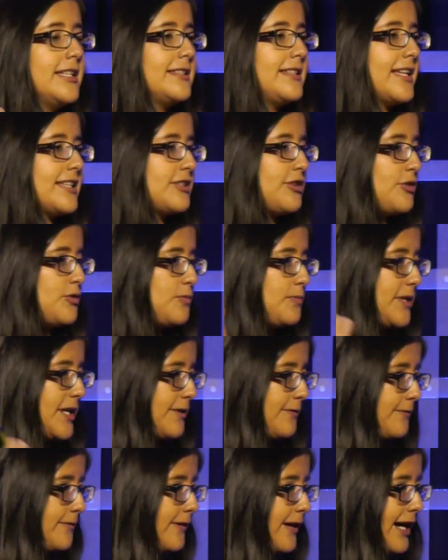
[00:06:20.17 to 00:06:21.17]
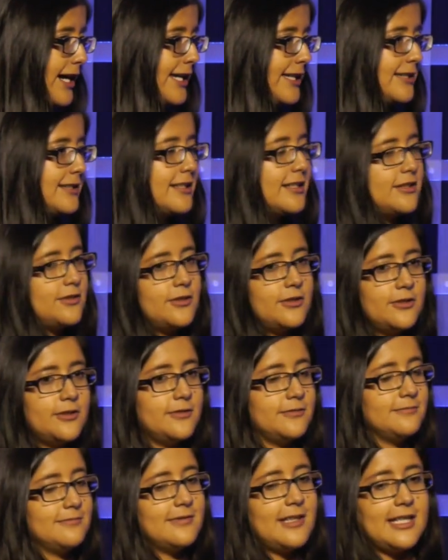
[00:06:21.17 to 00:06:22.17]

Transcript: That could be a file, or